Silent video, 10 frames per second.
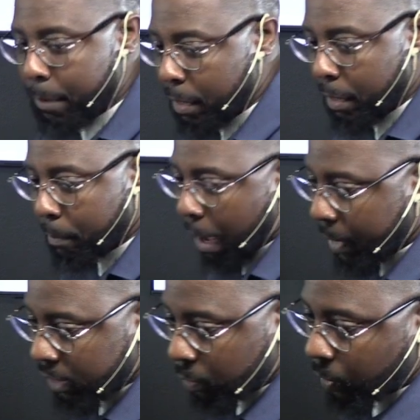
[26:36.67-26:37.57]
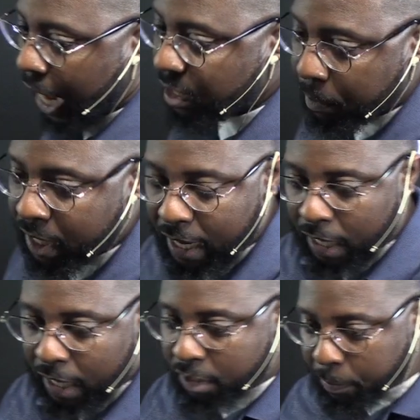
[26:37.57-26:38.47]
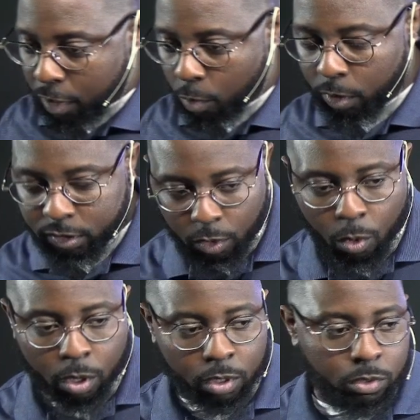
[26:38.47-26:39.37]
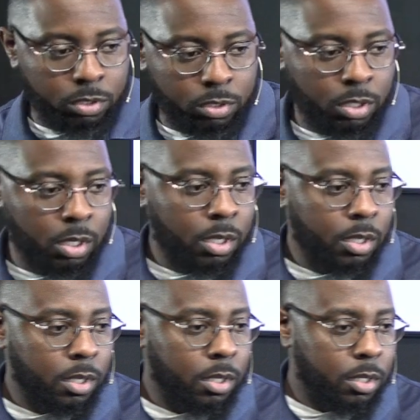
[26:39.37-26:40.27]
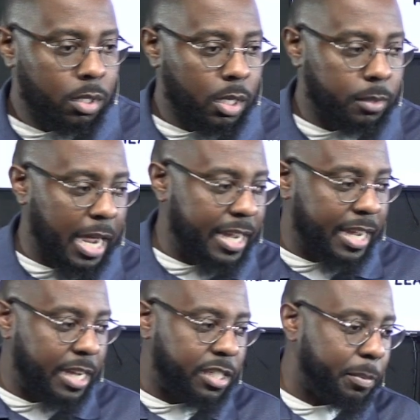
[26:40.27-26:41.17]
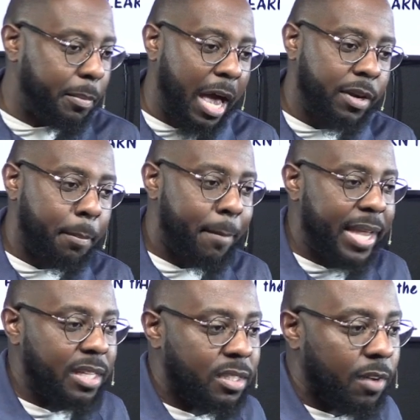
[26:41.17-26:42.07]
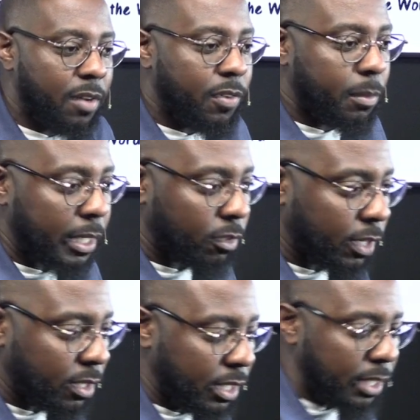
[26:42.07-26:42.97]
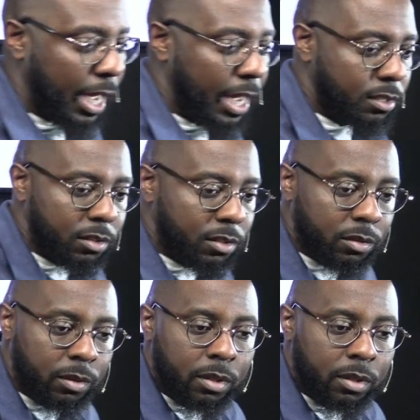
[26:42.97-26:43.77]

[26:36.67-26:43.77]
can't be my message. When I speak, I got to speak according to the oracles. You know what I'm saying? I can't just be out here making stuff up like the rest of these guys do.